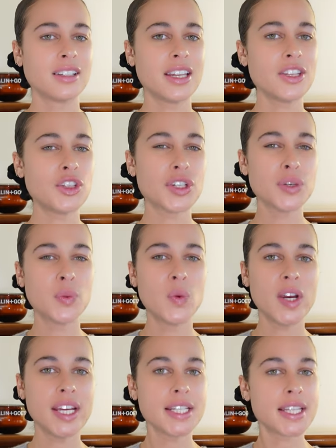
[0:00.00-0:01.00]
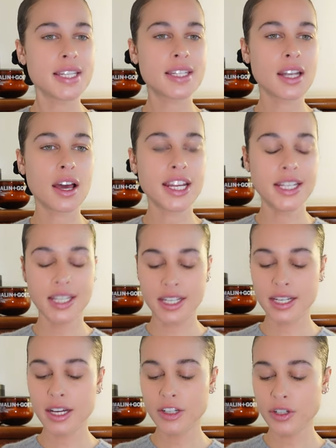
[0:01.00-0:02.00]
It's so weird, this
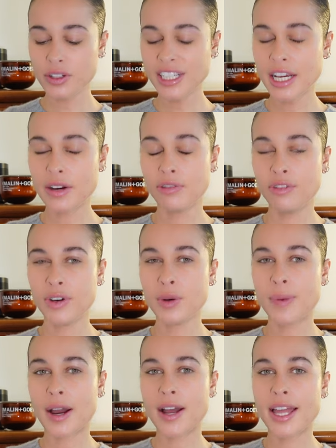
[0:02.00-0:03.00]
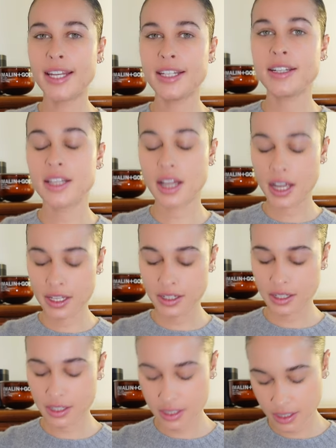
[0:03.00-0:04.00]
lighting. I don't know how I feel about LED
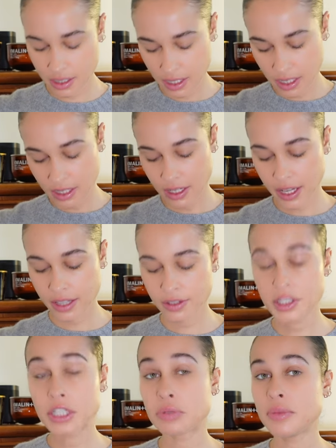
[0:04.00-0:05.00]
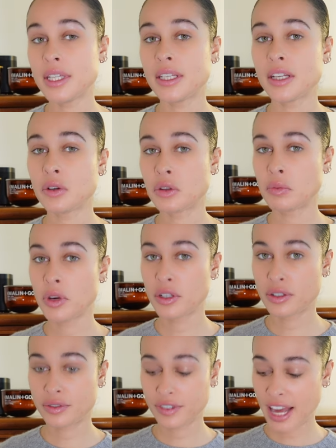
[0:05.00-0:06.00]
lights. Like, to me, they're not the most
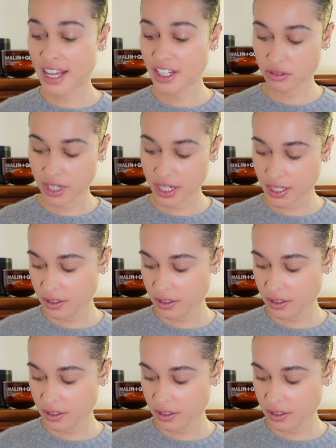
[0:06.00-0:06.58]
flattering.